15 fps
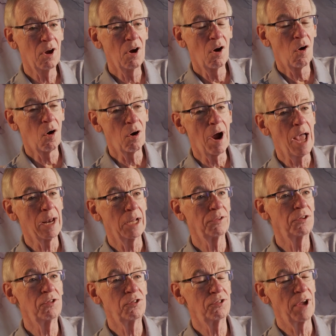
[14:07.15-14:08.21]
or highlights
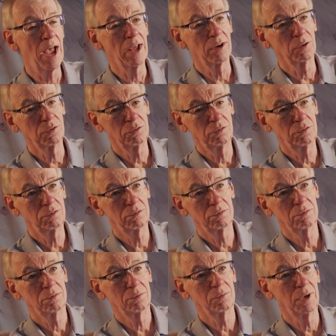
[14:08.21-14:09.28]
and shadows.
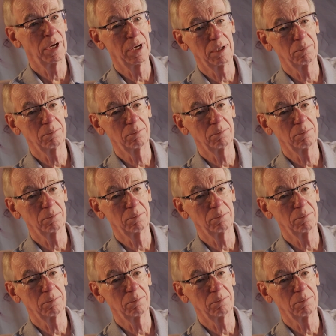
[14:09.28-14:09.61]
I